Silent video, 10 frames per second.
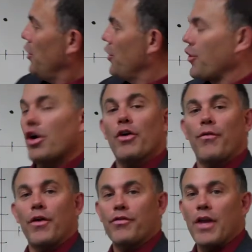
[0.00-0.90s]
Your
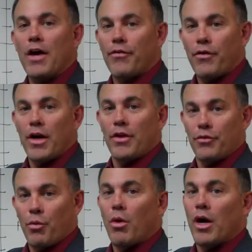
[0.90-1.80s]
coefficient out front
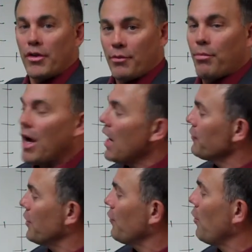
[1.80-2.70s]
is 1. It's a positive